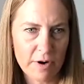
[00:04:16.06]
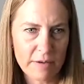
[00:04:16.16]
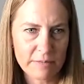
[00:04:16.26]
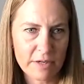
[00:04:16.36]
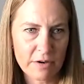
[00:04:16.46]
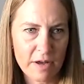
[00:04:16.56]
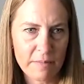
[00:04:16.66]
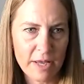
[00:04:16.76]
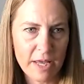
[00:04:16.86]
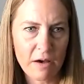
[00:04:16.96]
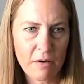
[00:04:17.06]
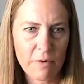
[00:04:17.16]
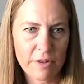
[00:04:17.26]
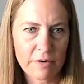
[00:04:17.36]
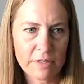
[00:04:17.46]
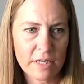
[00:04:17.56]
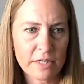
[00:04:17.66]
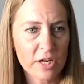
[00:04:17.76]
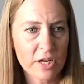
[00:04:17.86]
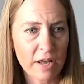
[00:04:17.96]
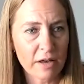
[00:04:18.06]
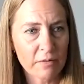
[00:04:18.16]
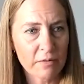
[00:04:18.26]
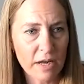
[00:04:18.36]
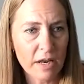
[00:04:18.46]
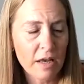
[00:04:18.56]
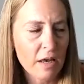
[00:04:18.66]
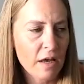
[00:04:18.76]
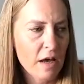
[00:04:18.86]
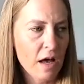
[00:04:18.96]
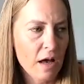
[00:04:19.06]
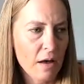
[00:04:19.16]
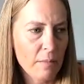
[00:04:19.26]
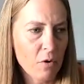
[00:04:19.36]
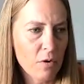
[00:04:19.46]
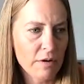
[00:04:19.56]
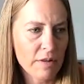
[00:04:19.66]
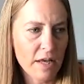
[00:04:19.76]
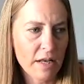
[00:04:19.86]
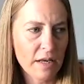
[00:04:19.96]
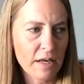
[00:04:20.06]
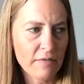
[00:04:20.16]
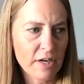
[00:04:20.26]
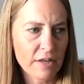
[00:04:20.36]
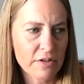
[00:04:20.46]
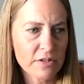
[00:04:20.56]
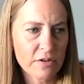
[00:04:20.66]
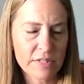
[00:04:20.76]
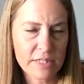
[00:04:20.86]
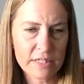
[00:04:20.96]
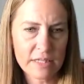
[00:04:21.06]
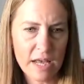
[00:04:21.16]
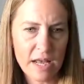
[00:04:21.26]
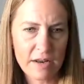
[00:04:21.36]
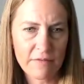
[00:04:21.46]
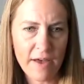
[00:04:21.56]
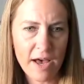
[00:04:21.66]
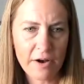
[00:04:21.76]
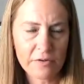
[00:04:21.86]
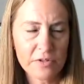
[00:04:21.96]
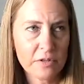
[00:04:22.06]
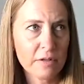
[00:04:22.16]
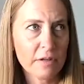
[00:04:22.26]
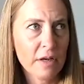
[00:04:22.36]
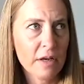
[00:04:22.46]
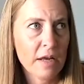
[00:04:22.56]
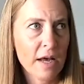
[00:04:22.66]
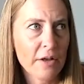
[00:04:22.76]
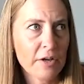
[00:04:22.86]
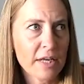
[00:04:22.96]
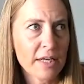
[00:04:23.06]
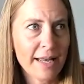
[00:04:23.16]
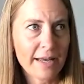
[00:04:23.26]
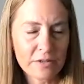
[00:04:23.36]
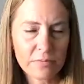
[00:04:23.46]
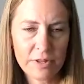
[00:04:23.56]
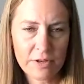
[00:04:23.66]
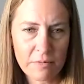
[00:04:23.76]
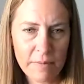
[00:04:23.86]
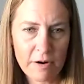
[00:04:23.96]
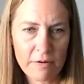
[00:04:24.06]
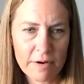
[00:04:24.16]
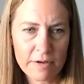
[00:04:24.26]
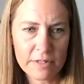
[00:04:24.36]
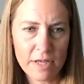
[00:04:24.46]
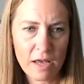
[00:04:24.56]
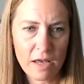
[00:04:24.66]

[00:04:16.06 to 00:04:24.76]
programs that are coming out, whether it's like shared equity. Or then even on the servicing side of how to connect with your borrowers